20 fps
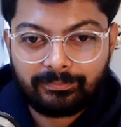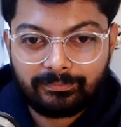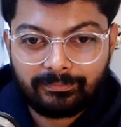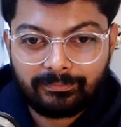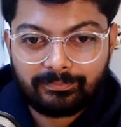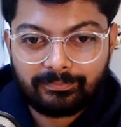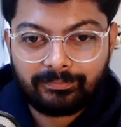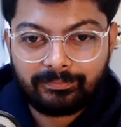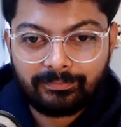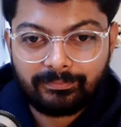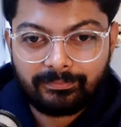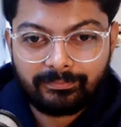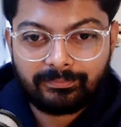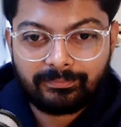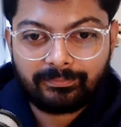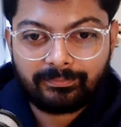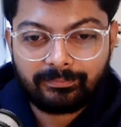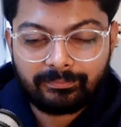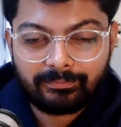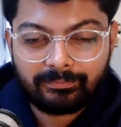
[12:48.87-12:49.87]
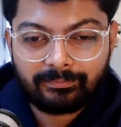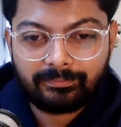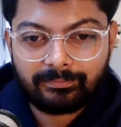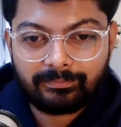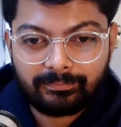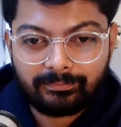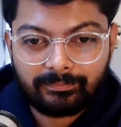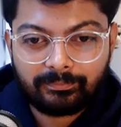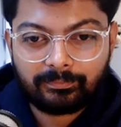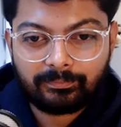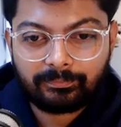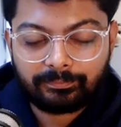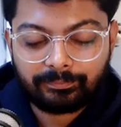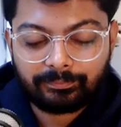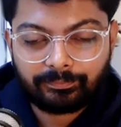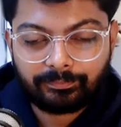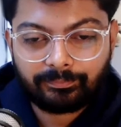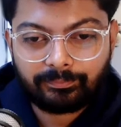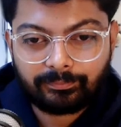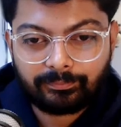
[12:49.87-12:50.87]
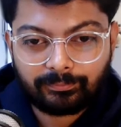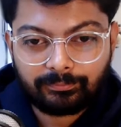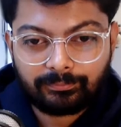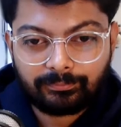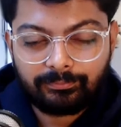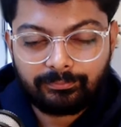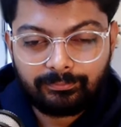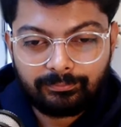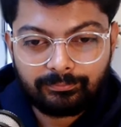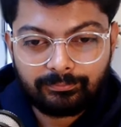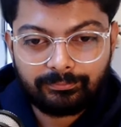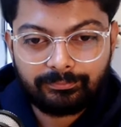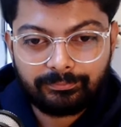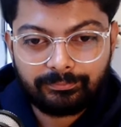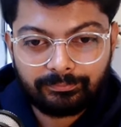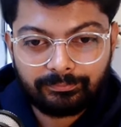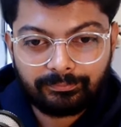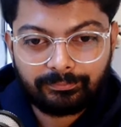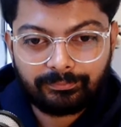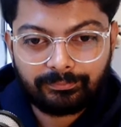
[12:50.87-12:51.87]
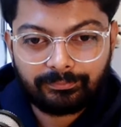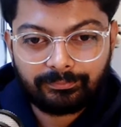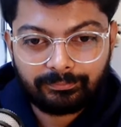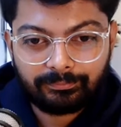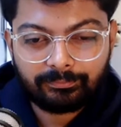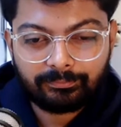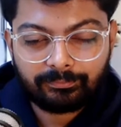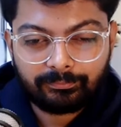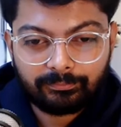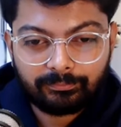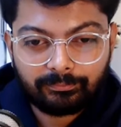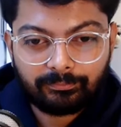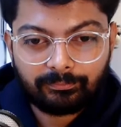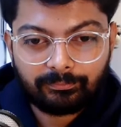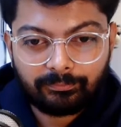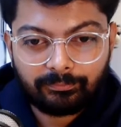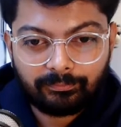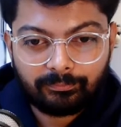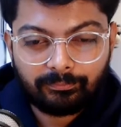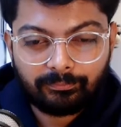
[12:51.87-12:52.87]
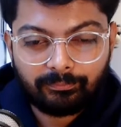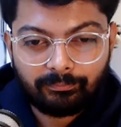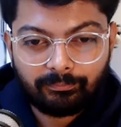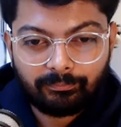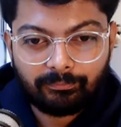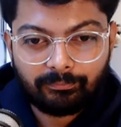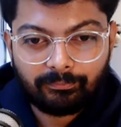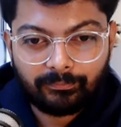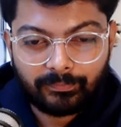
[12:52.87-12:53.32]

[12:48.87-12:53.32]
(not speaking)